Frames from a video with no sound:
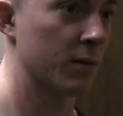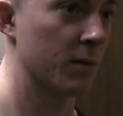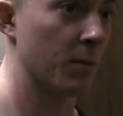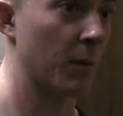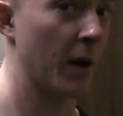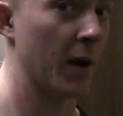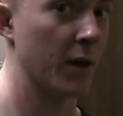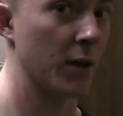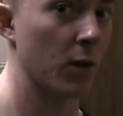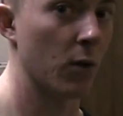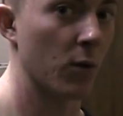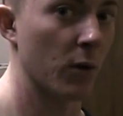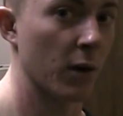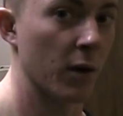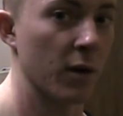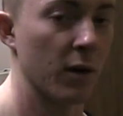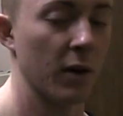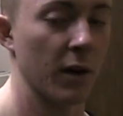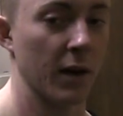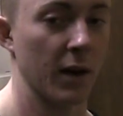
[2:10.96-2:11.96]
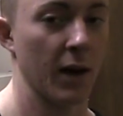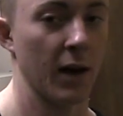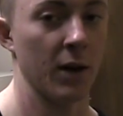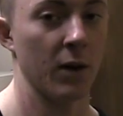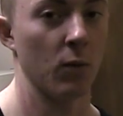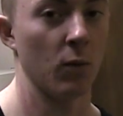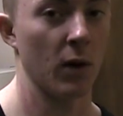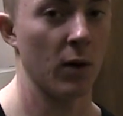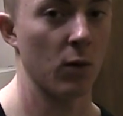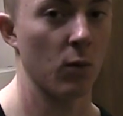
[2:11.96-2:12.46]
to buy yogurt, like I
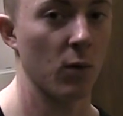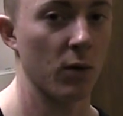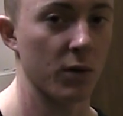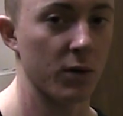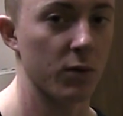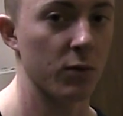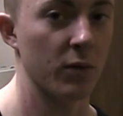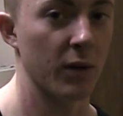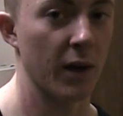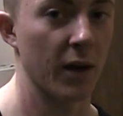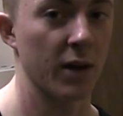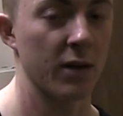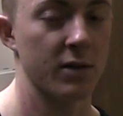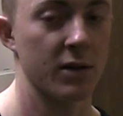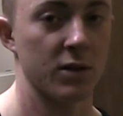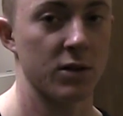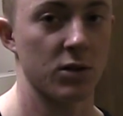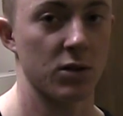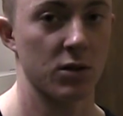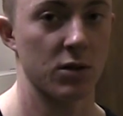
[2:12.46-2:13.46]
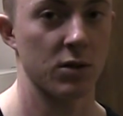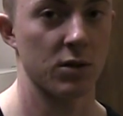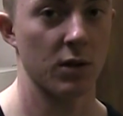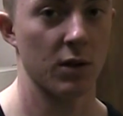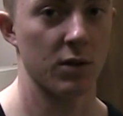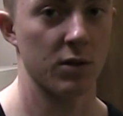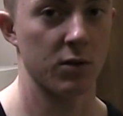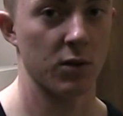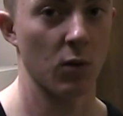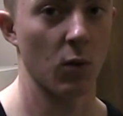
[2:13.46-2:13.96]
don't want to do that because
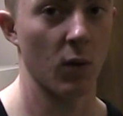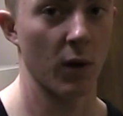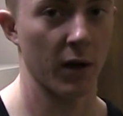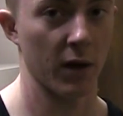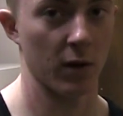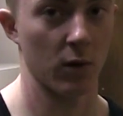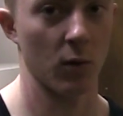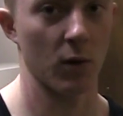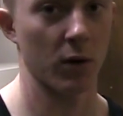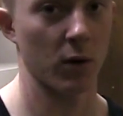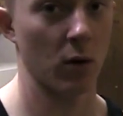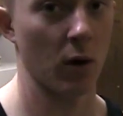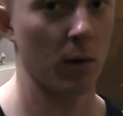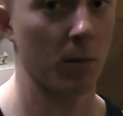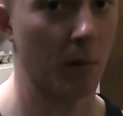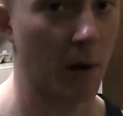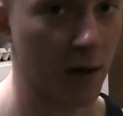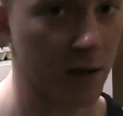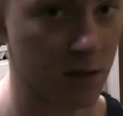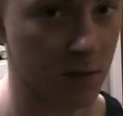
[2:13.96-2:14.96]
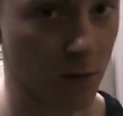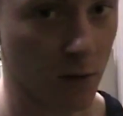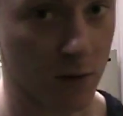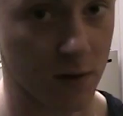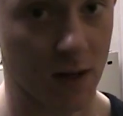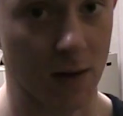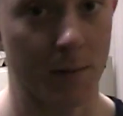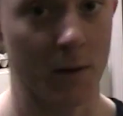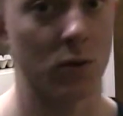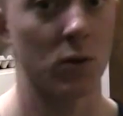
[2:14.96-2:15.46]
it's annoying. I don't want to go out and buy stuff all the
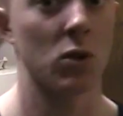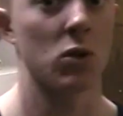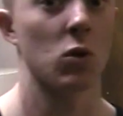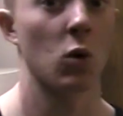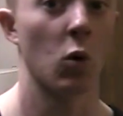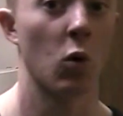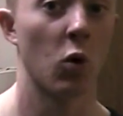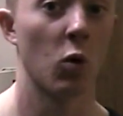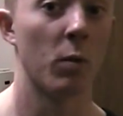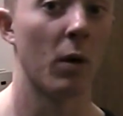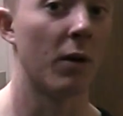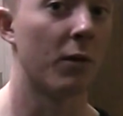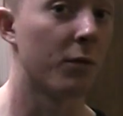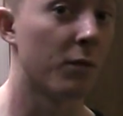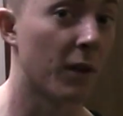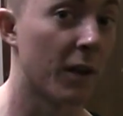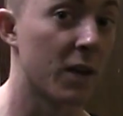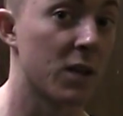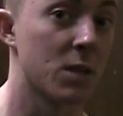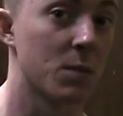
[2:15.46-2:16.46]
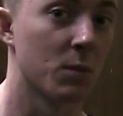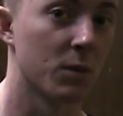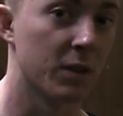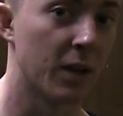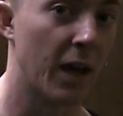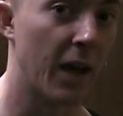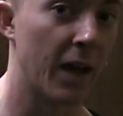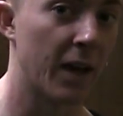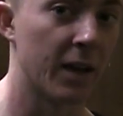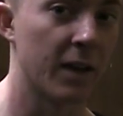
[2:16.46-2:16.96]
time. That's what's so cool about flexible
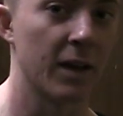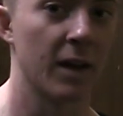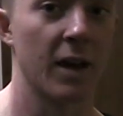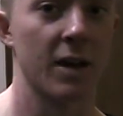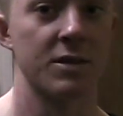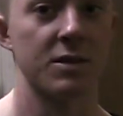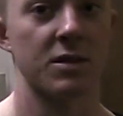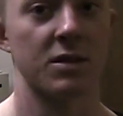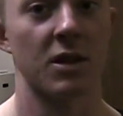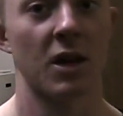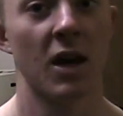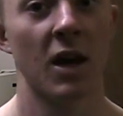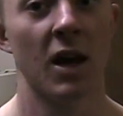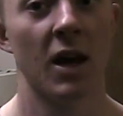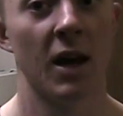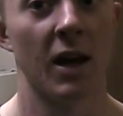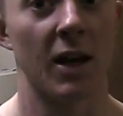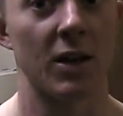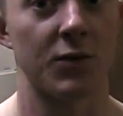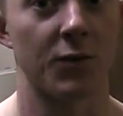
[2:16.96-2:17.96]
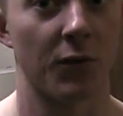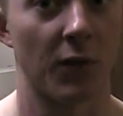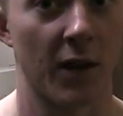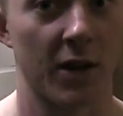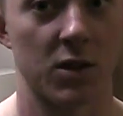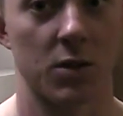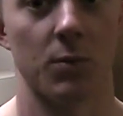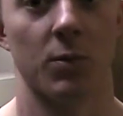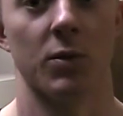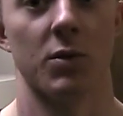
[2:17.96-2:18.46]
dieting, guys, is it's
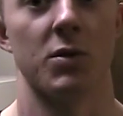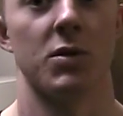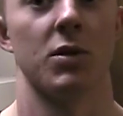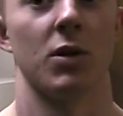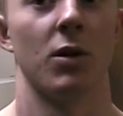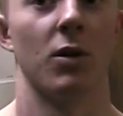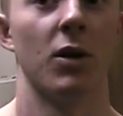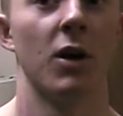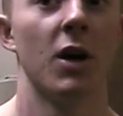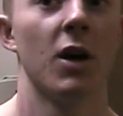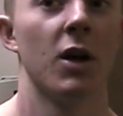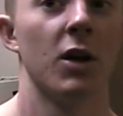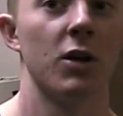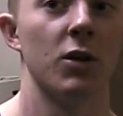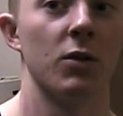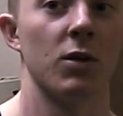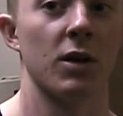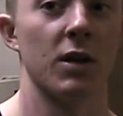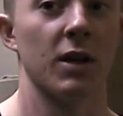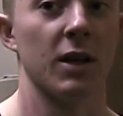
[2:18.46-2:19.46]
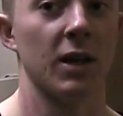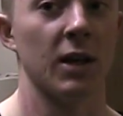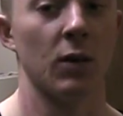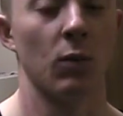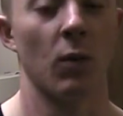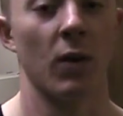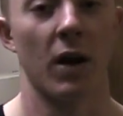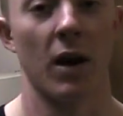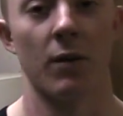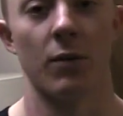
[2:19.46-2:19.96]
flexible, so you can eat
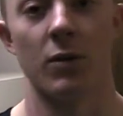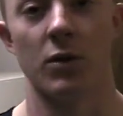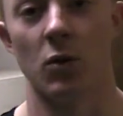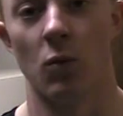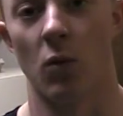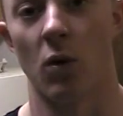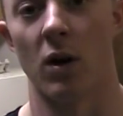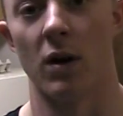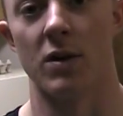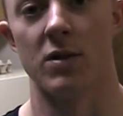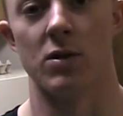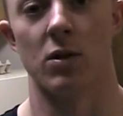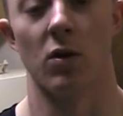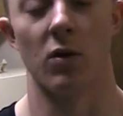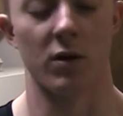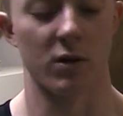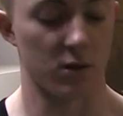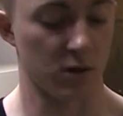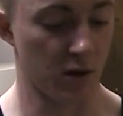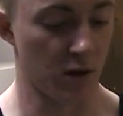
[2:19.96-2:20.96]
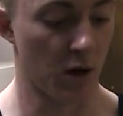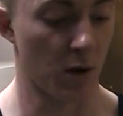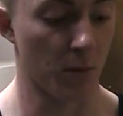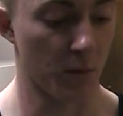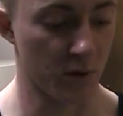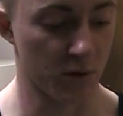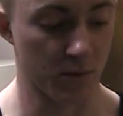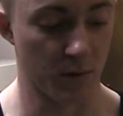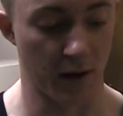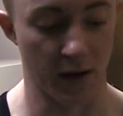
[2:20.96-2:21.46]
whatever you want as long as the
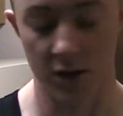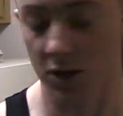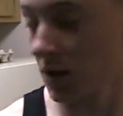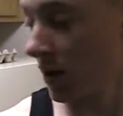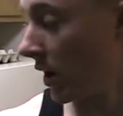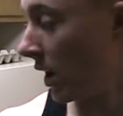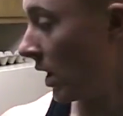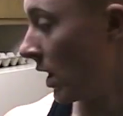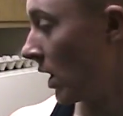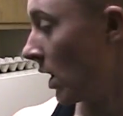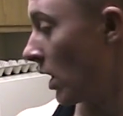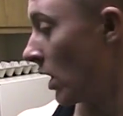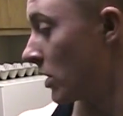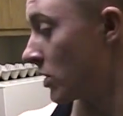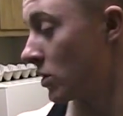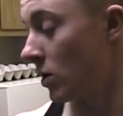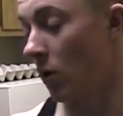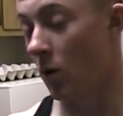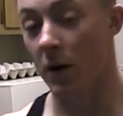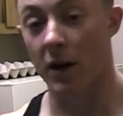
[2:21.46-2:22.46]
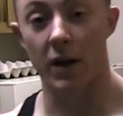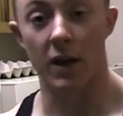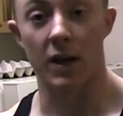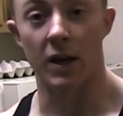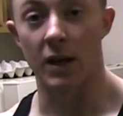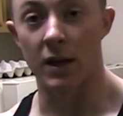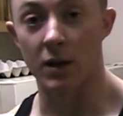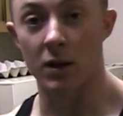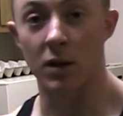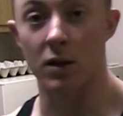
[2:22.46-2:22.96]
numbers match. So
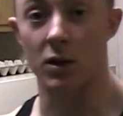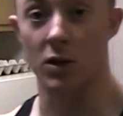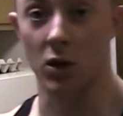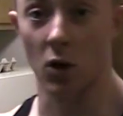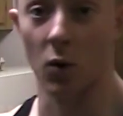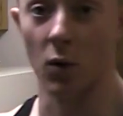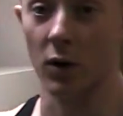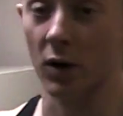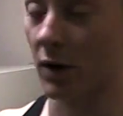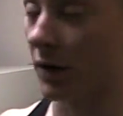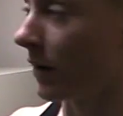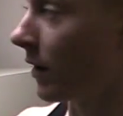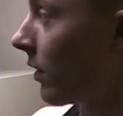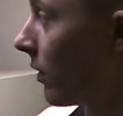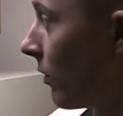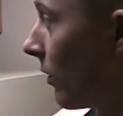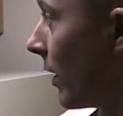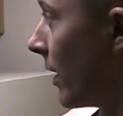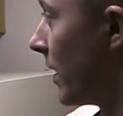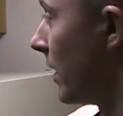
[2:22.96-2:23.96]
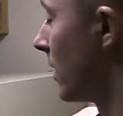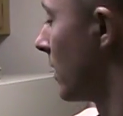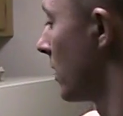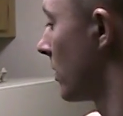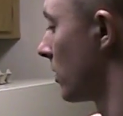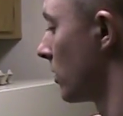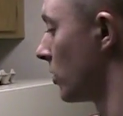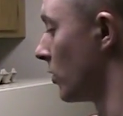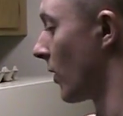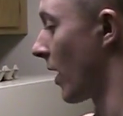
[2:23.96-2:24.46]
in yogurt, right,
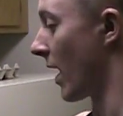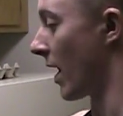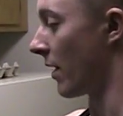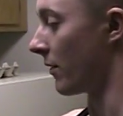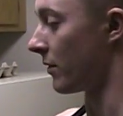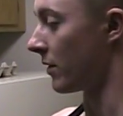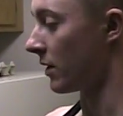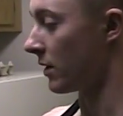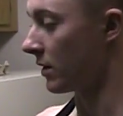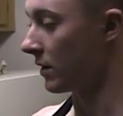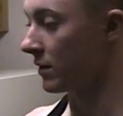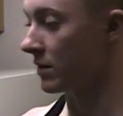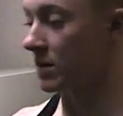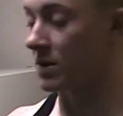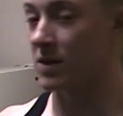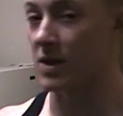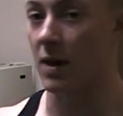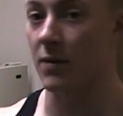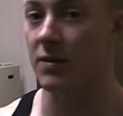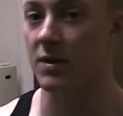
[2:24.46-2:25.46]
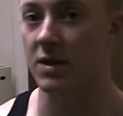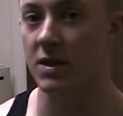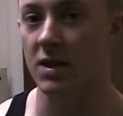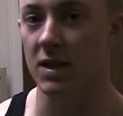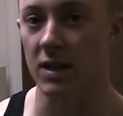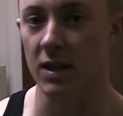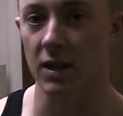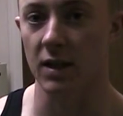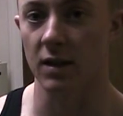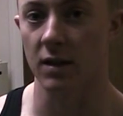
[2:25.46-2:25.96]
you have
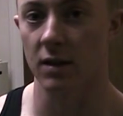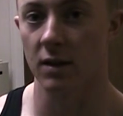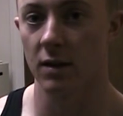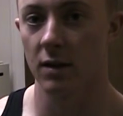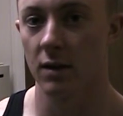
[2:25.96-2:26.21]
17,